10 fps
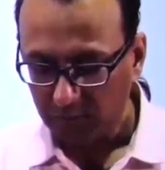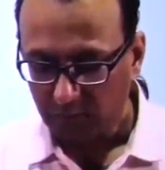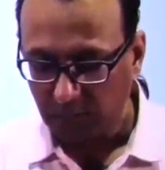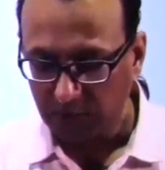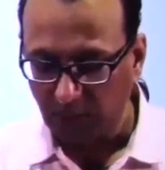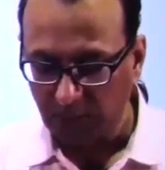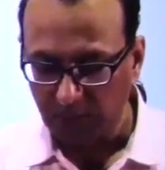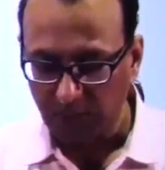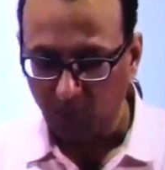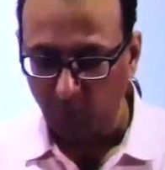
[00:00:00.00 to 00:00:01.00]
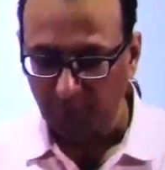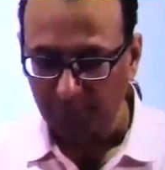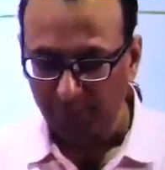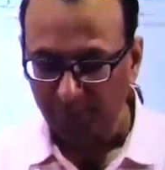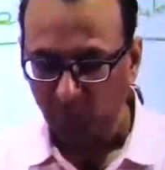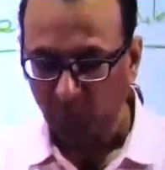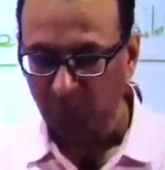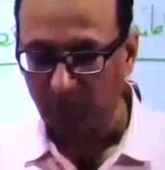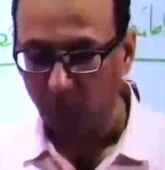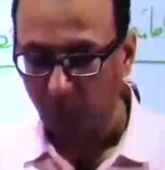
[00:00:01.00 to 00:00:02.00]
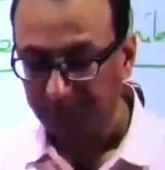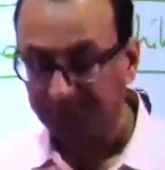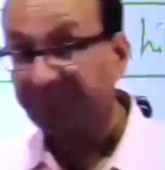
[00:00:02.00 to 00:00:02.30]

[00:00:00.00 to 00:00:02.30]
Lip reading: exactly doing? What is it doing?